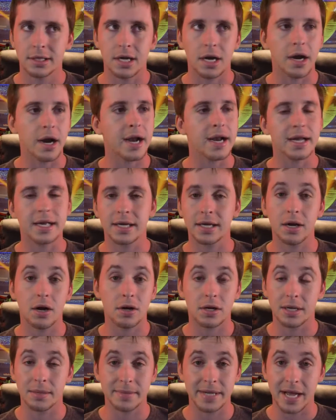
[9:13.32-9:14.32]
All right, it could all
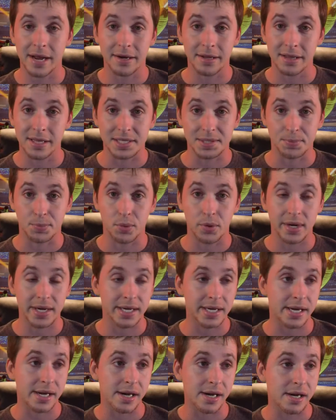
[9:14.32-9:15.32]
come down to this point
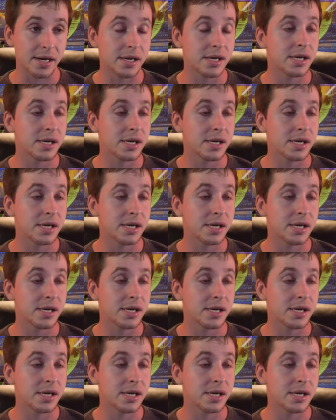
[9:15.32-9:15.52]
here.